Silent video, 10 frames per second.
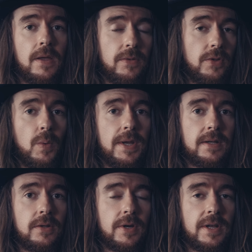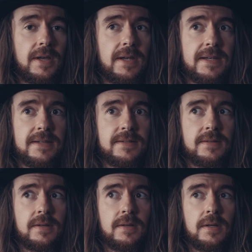The other way you can look at it
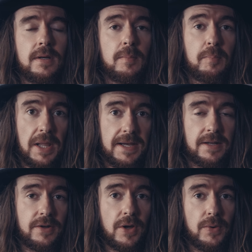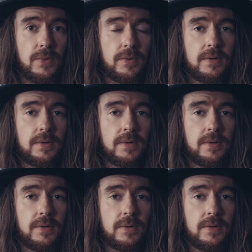is playing a note,